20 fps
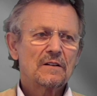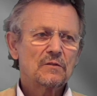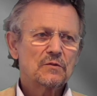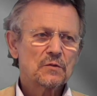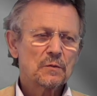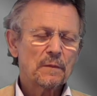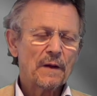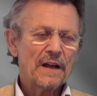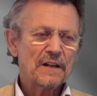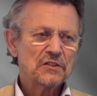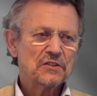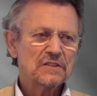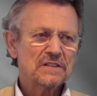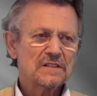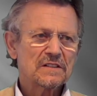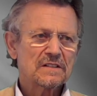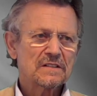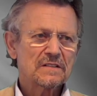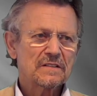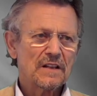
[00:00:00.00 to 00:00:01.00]
to
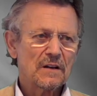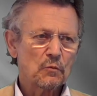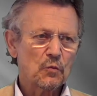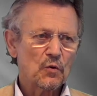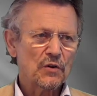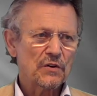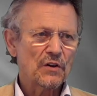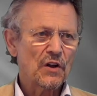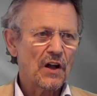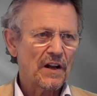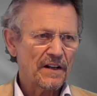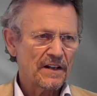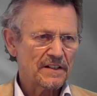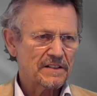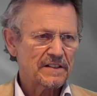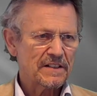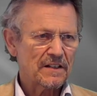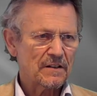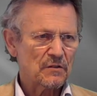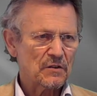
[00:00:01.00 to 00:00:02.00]
patients that were
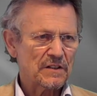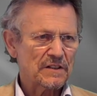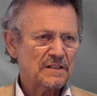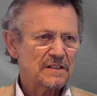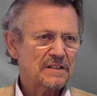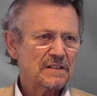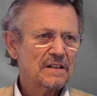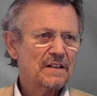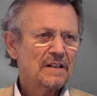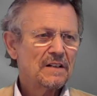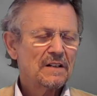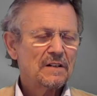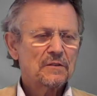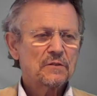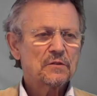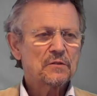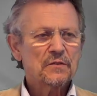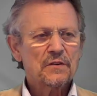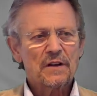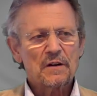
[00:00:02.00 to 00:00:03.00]
non-adherent
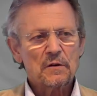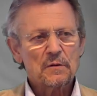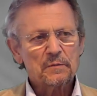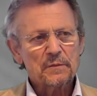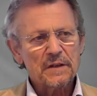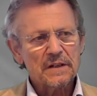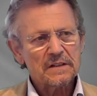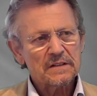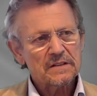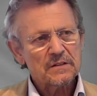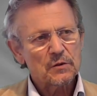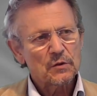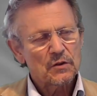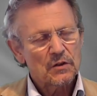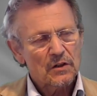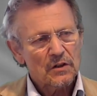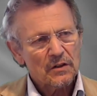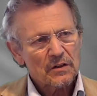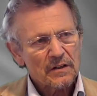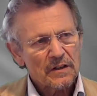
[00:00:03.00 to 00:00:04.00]
to therapy to
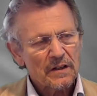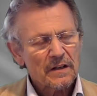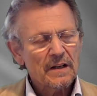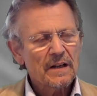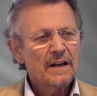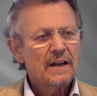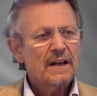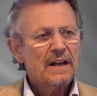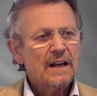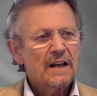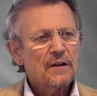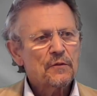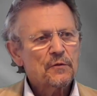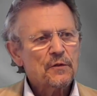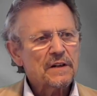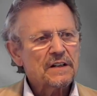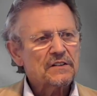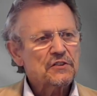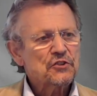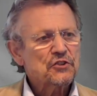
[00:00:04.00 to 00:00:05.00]
look if
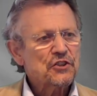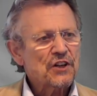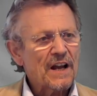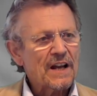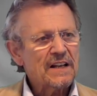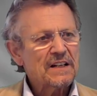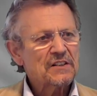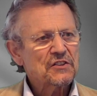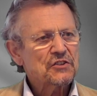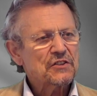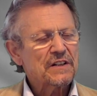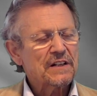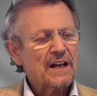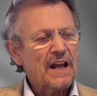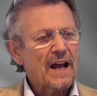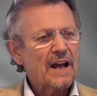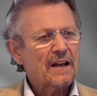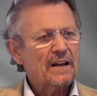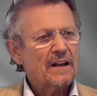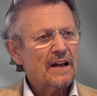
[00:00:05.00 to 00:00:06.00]
it changed, it
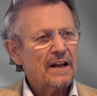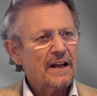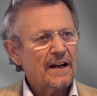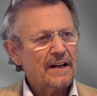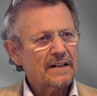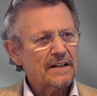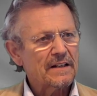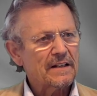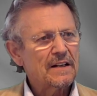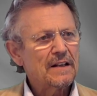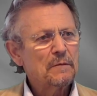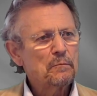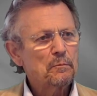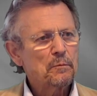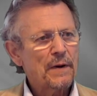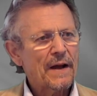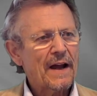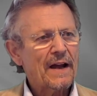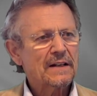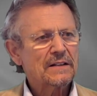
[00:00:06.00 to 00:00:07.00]
ha had an
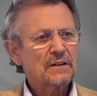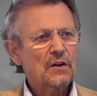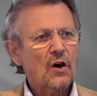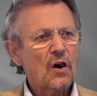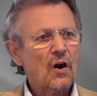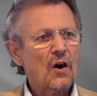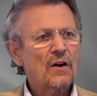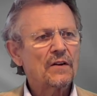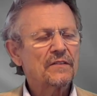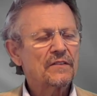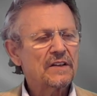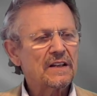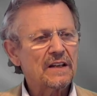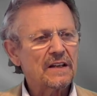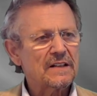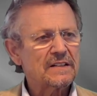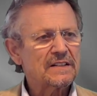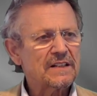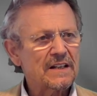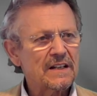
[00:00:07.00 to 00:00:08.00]
impact on the
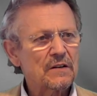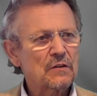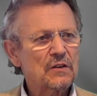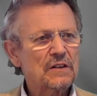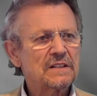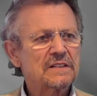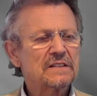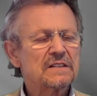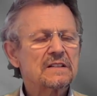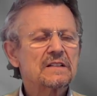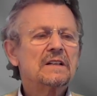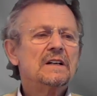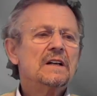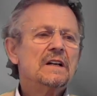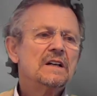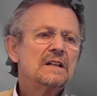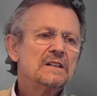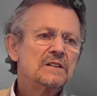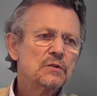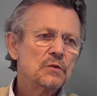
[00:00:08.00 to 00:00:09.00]
adherence
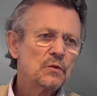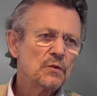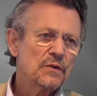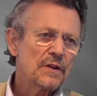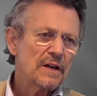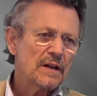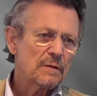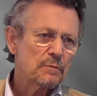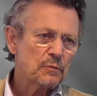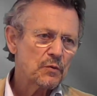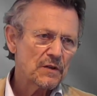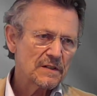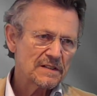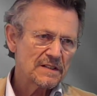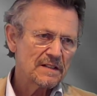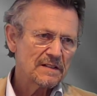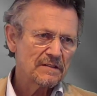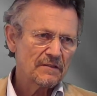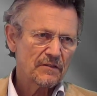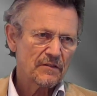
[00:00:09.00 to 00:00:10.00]
to their
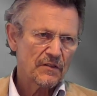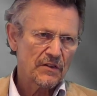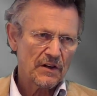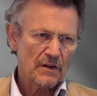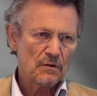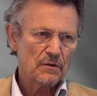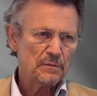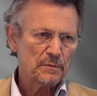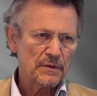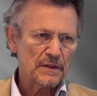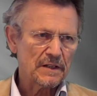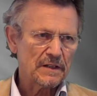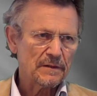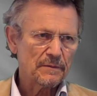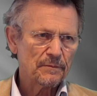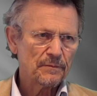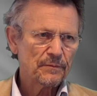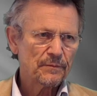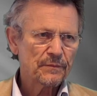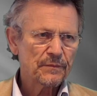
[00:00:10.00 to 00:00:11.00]
present therapy.
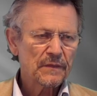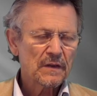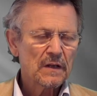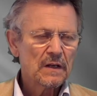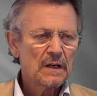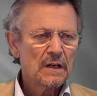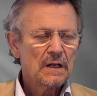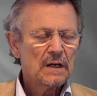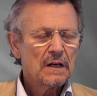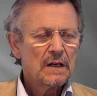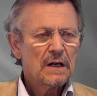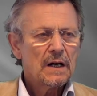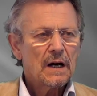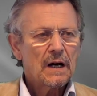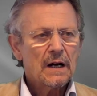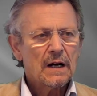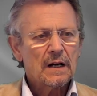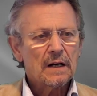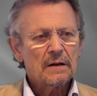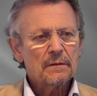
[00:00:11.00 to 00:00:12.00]

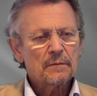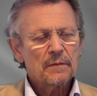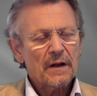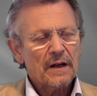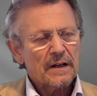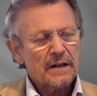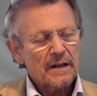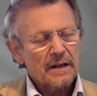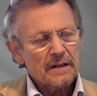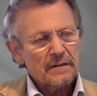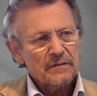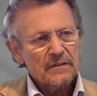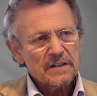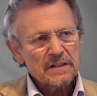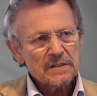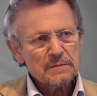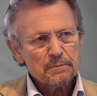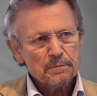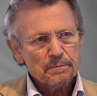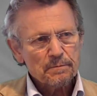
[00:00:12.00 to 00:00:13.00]
Um, and in
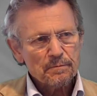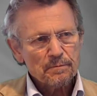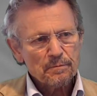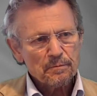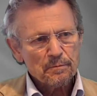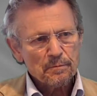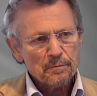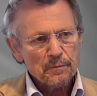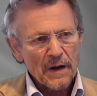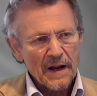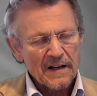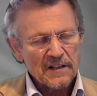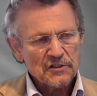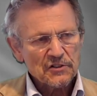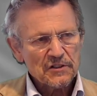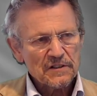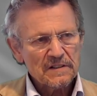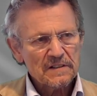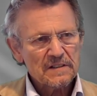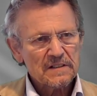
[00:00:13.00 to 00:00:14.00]
these
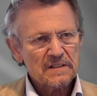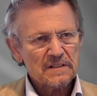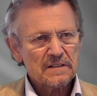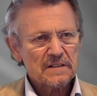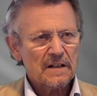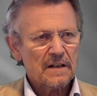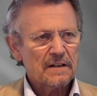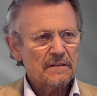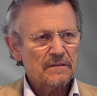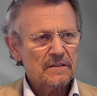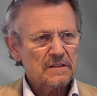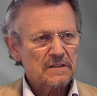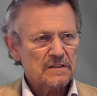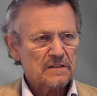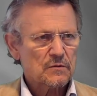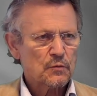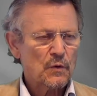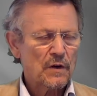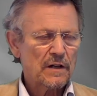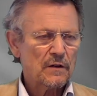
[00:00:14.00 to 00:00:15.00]
patients, in this
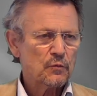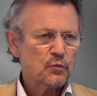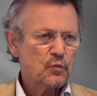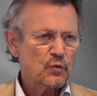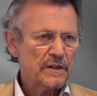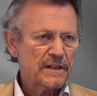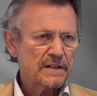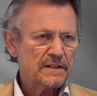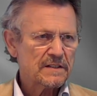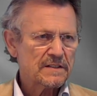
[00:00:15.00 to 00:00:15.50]
12-week